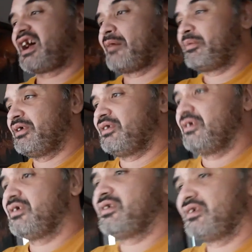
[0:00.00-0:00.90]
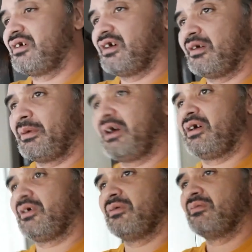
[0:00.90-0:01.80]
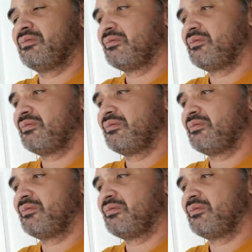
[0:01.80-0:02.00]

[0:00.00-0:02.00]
happened about,